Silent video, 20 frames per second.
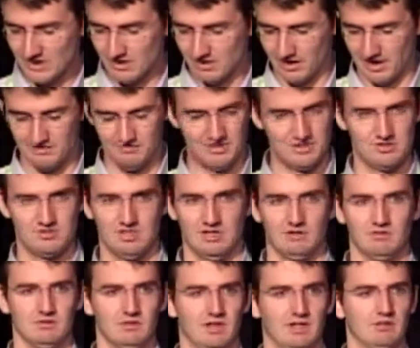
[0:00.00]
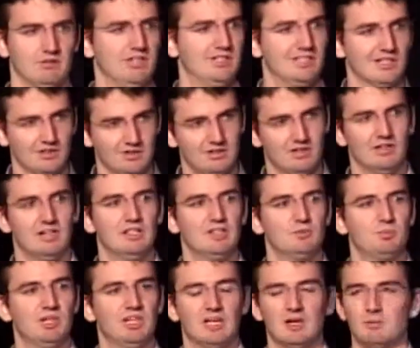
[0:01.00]
lot of interesting retail theory
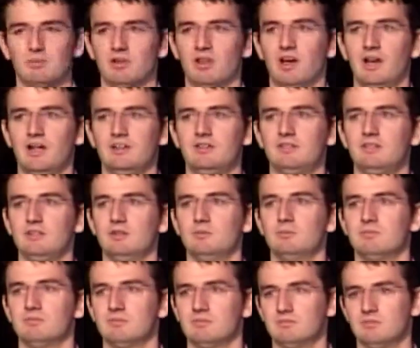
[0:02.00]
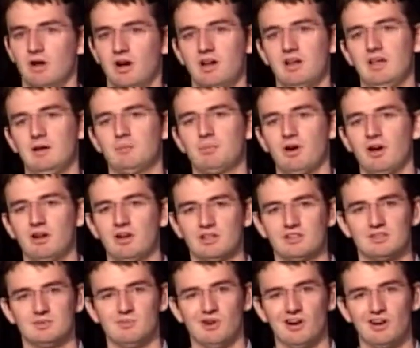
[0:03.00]
is being applied to marketing
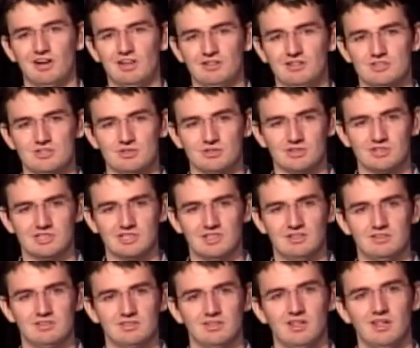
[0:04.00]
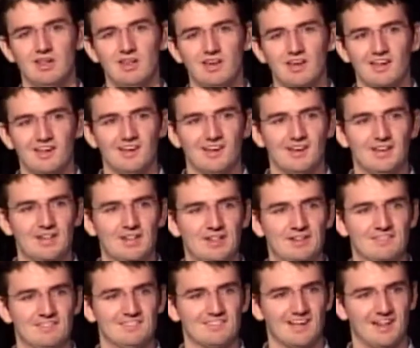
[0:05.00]
products and marketing digital goods
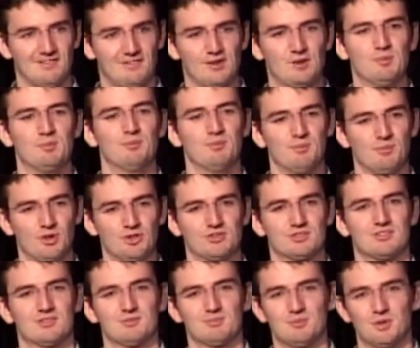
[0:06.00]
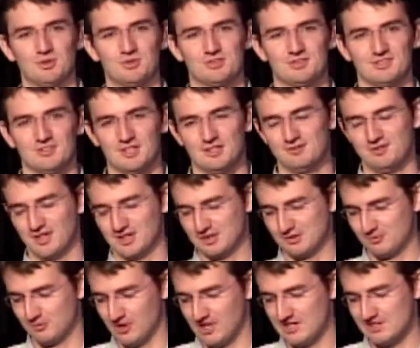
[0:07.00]
in kind of the most
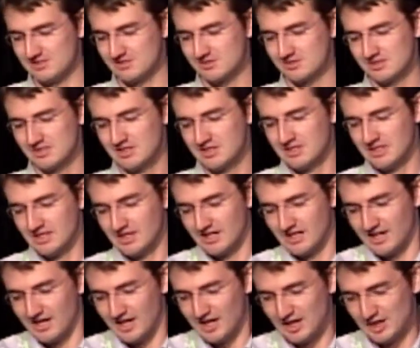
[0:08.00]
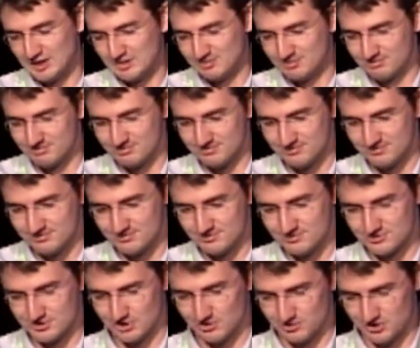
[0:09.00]
effective ways.
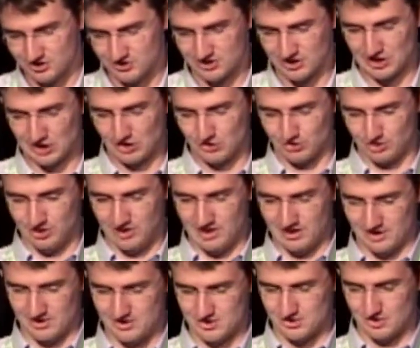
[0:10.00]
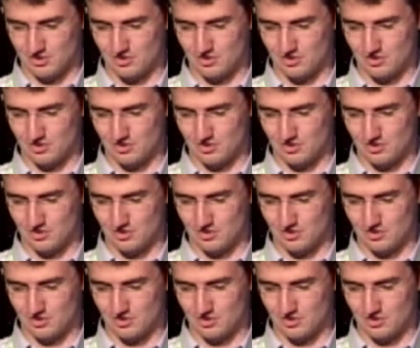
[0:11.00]
So just to conclude here,